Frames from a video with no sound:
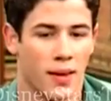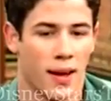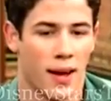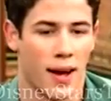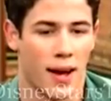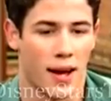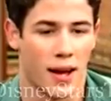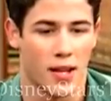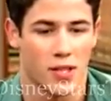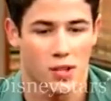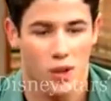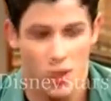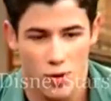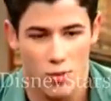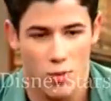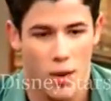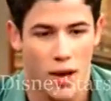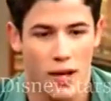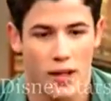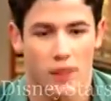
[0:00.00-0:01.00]
I
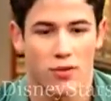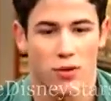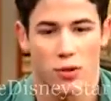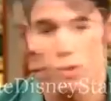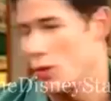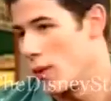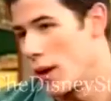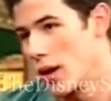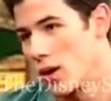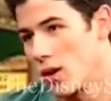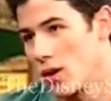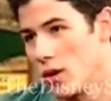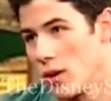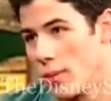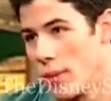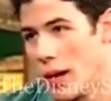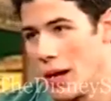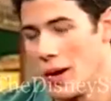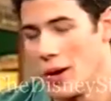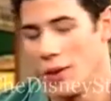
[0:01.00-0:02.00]
started writing for a record
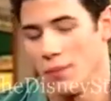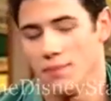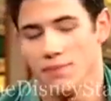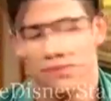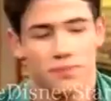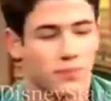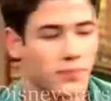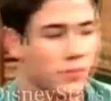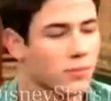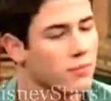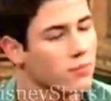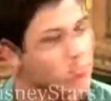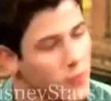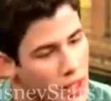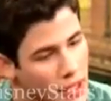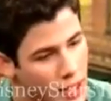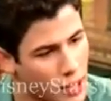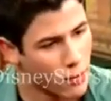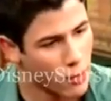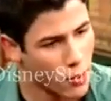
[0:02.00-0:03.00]
on my own,
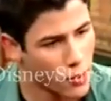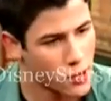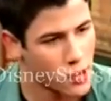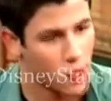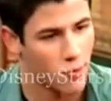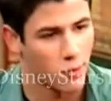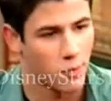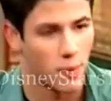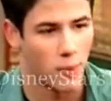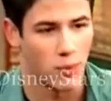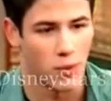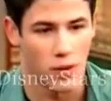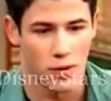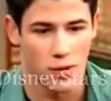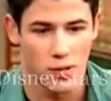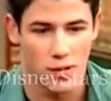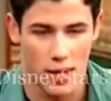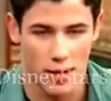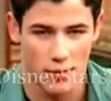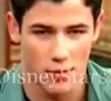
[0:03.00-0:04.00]
and I wrote a song with my
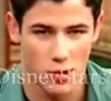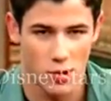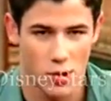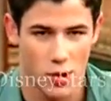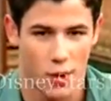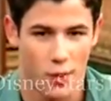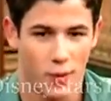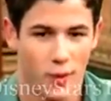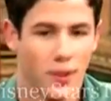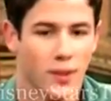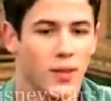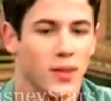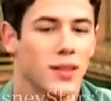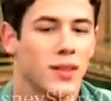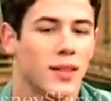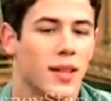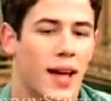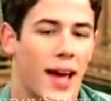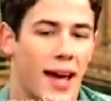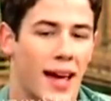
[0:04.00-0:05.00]
brothers, Kevin and Joe,
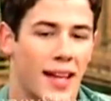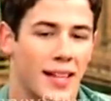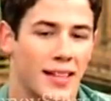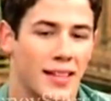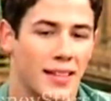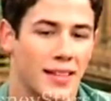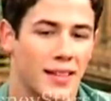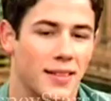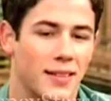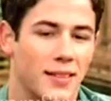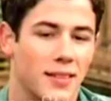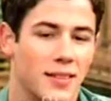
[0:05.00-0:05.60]
and it